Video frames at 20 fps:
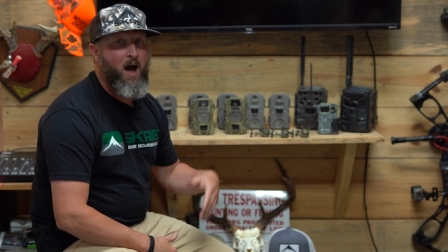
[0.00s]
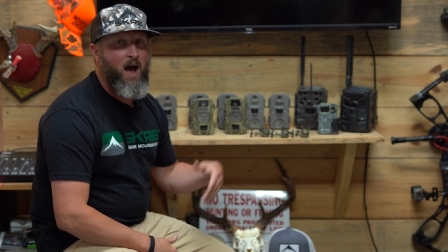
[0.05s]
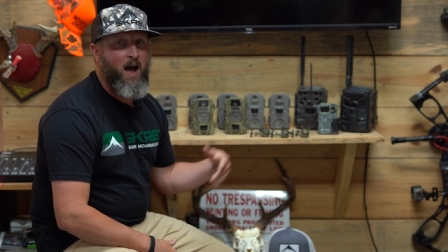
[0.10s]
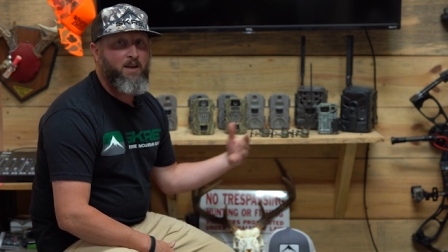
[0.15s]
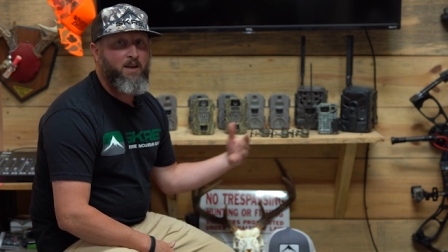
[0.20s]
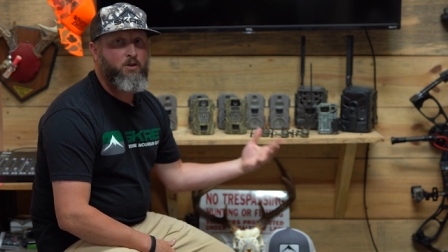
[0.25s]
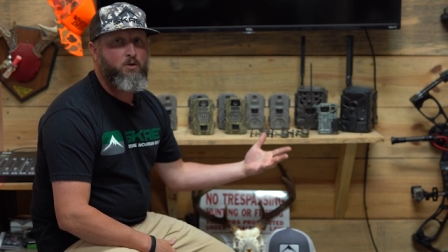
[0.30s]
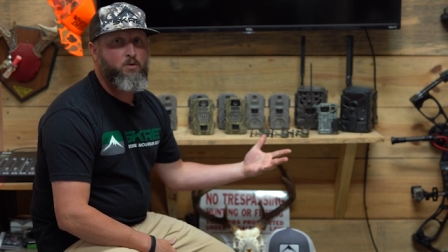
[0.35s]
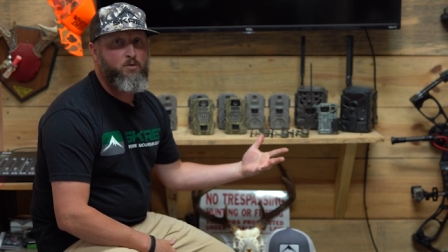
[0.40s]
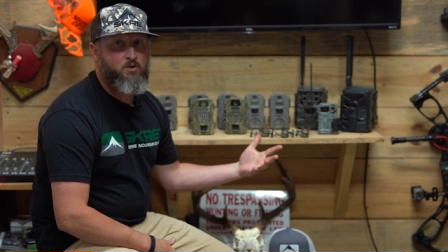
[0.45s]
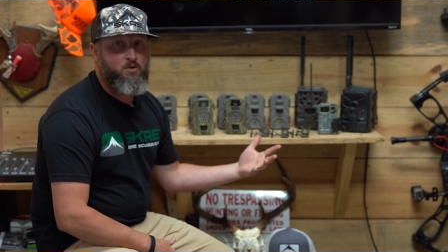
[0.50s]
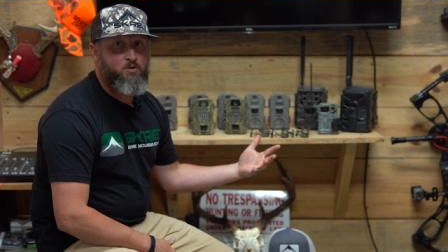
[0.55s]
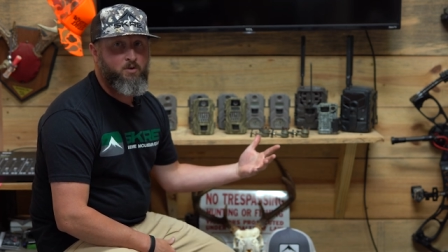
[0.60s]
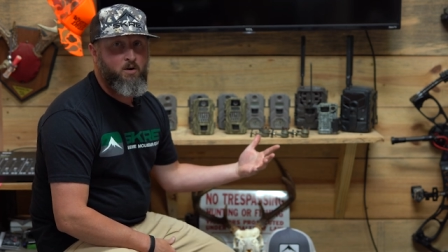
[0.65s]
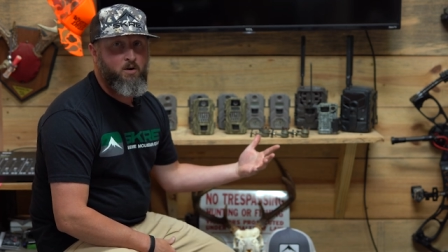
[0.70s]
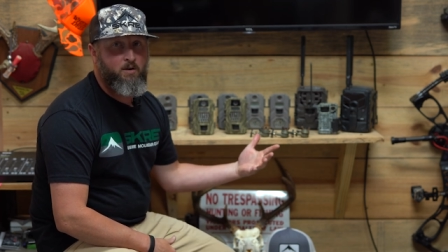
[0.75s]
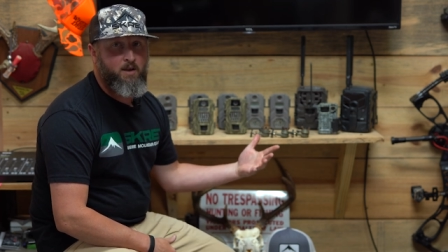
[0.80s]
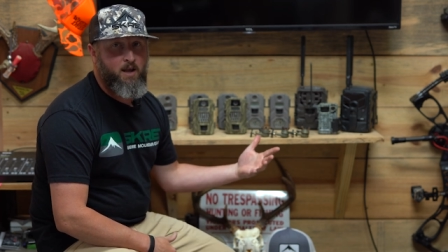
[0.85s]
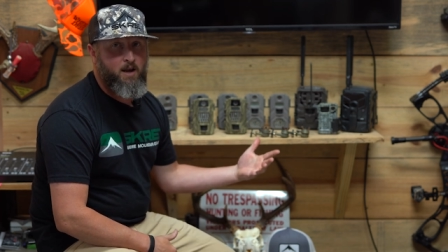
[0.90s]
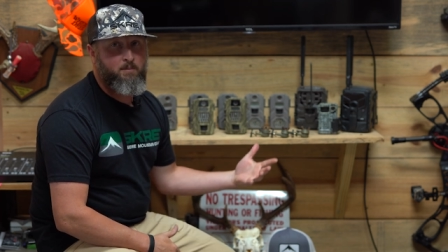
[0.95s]
I use
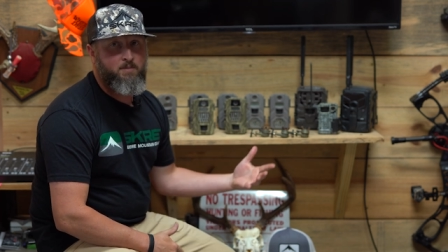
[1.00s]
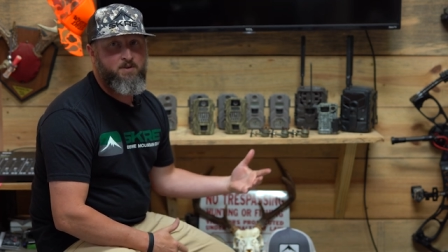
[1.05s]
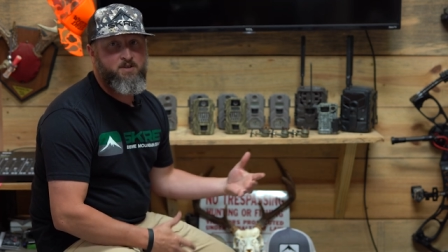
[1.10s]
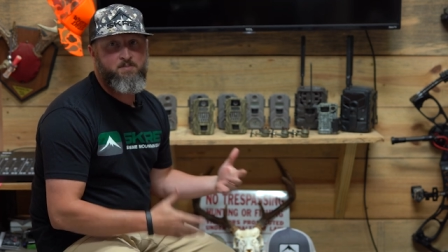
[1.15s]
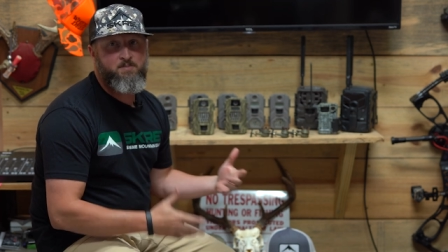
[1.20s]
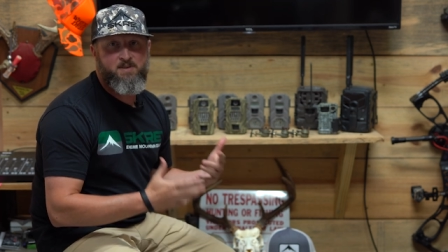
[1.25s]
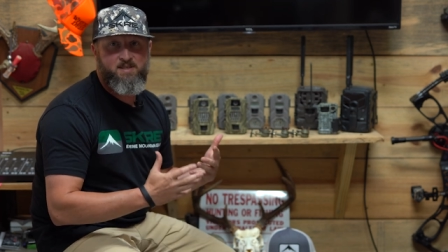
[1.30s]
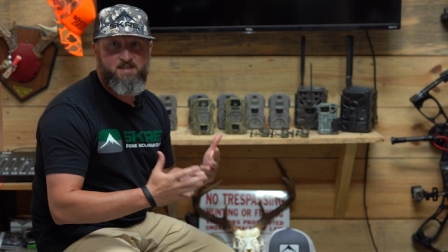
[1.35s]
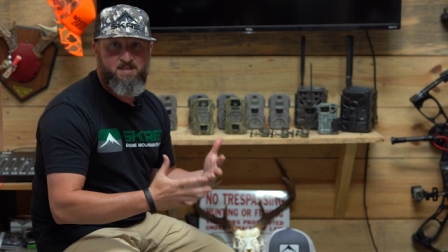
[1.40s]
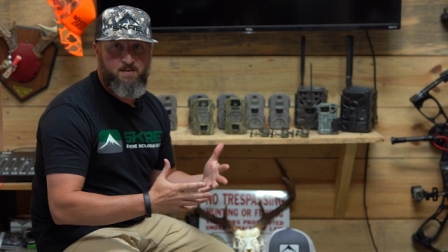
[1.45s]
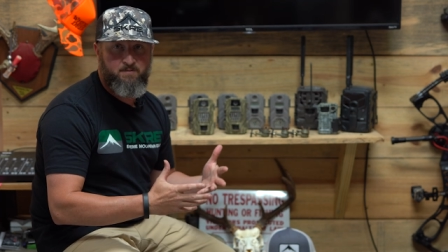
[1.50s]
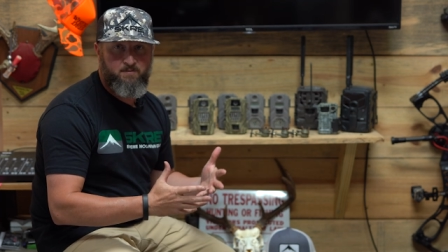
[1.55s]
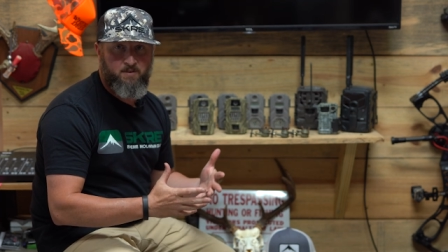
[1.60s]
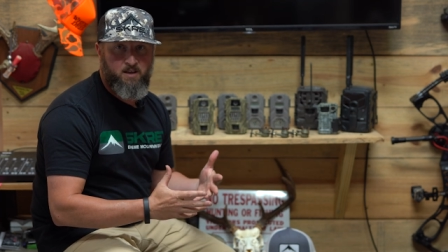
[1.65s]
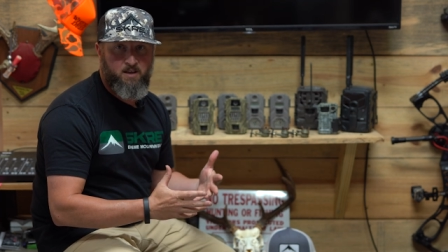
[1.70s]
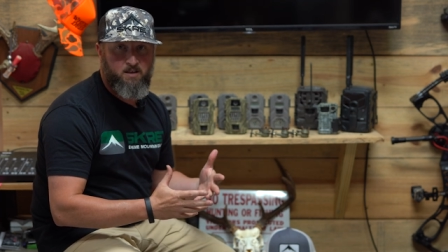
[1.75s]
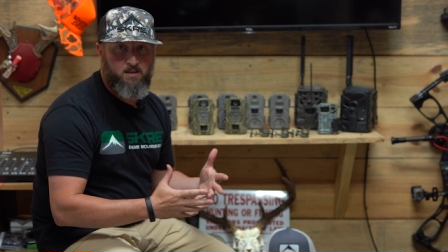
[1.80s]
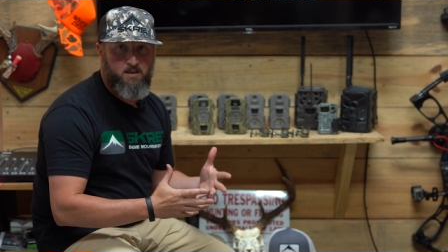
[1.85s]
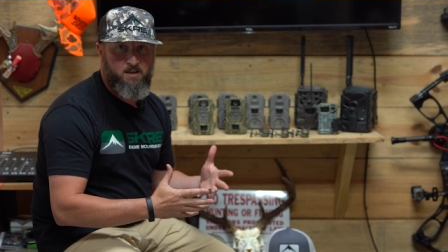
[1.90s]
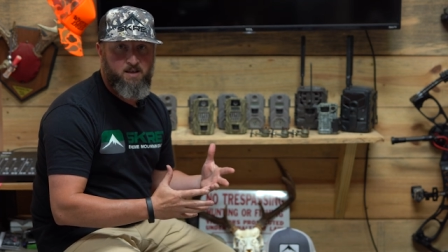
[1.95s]
trail cameras
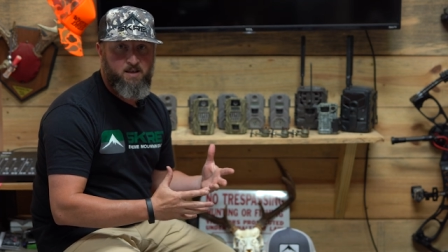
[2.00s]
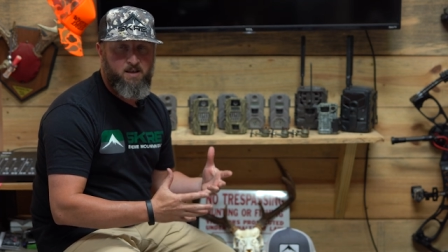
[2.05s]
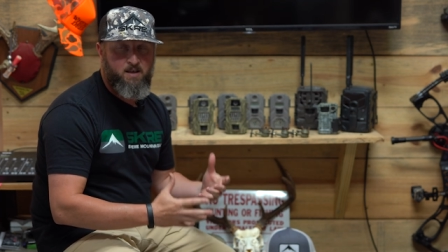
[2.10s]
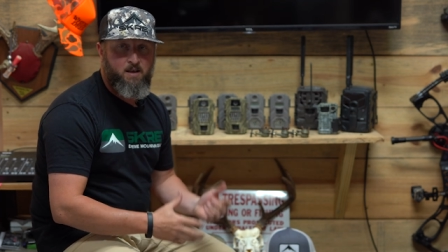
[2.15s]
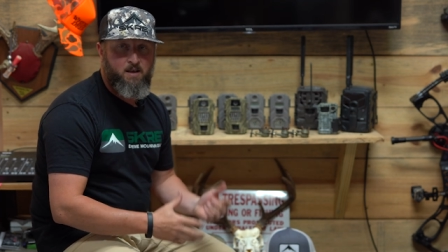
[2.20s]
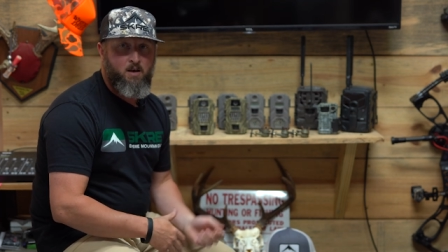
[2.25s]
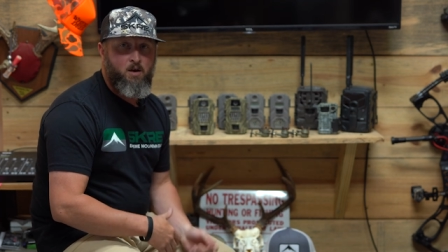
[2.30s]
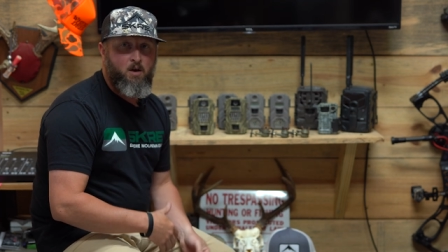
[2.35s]
specifically